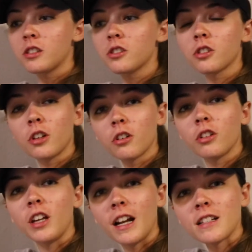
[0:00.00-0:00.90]
is
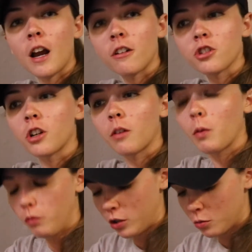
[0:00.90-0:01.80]
literally an entire chunk of a
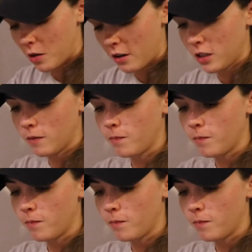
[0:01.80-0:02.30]
fudge brownie.